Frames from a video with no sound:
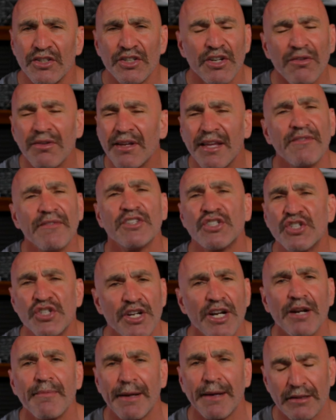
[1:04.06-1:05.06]
You don't give a
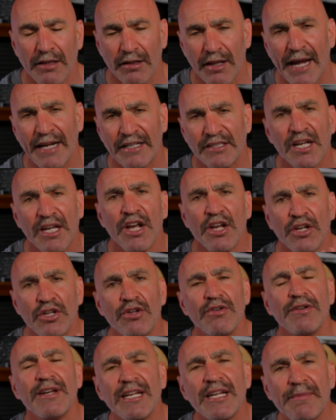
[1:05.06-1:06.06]
shit about the likes.
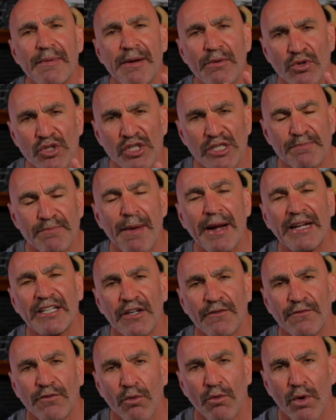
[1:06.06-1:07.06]
You need to be
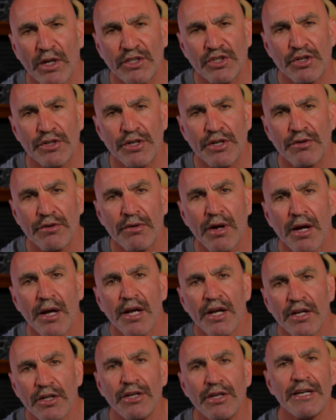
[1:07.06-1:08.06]
respected for what you do.
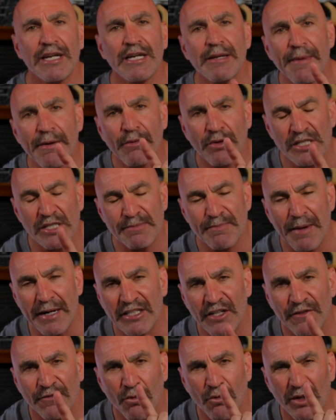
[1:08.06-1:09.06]
You need to be
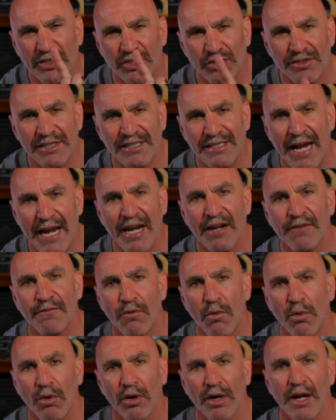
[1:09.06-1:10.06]
respected for what you stand
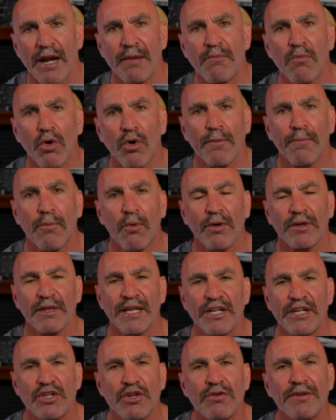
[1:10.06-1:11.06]
for. And more
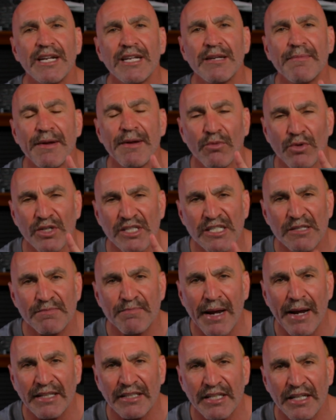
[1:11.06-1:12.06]
importantly, you need to be
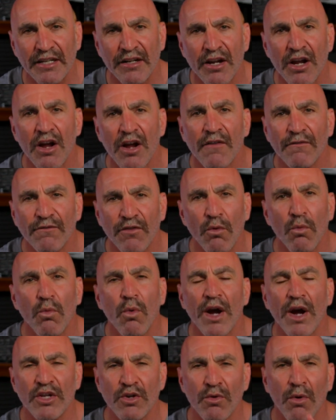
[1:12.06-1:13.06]
respected for
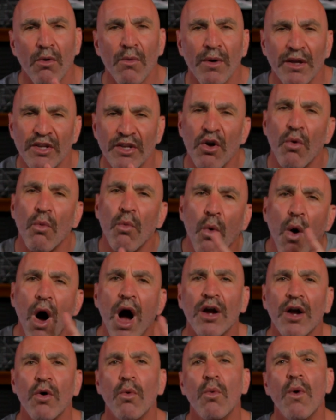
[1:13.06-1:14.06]
what you are willing to
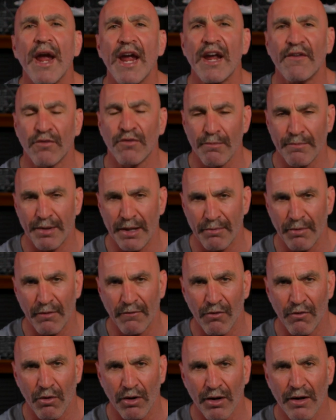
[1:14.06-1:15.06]
walk away from people
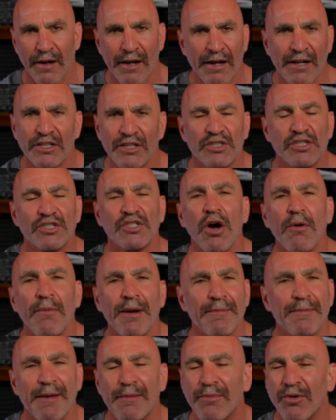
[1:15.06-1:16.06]
for. So
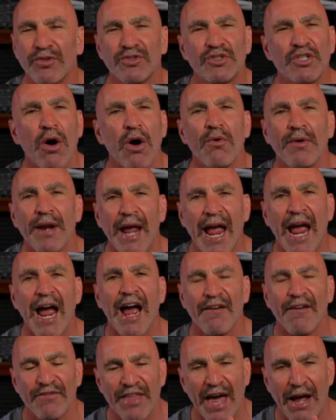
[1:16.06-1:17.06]
many people don't
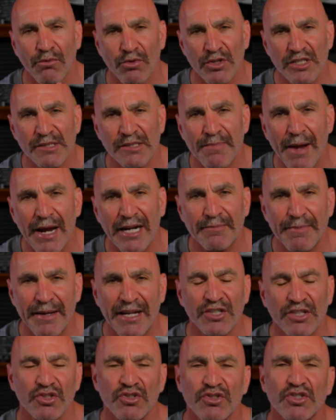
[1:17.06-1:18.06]
have that respect
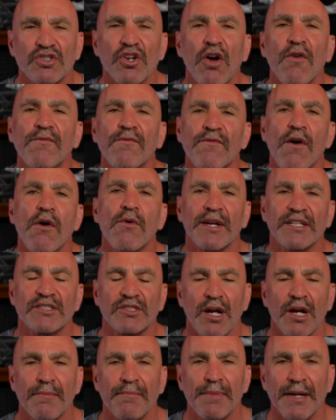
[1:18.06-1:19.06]
because they're so
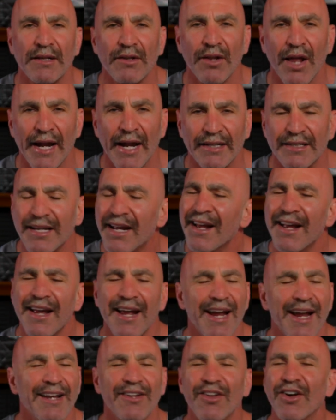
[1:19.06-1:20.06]
focused on being liked.
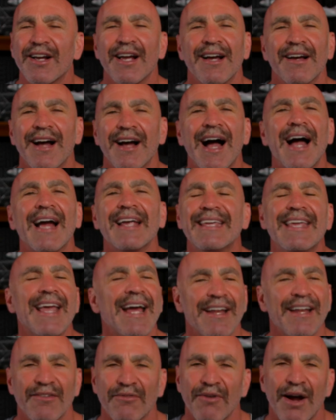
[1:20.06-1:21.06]
And look, I
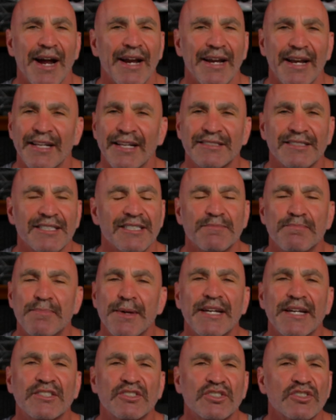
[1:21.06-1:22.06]
get it, right? It's this
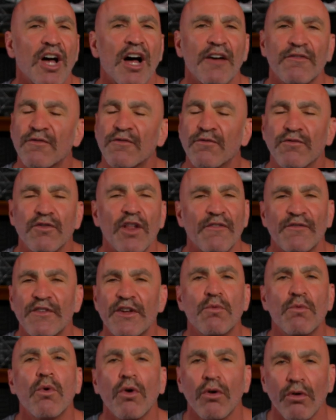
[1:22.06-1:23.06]
big, soft,
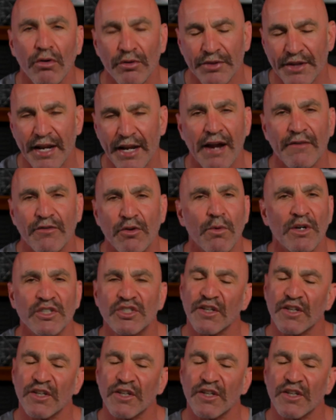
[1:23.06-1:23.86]
fluffy world that everyone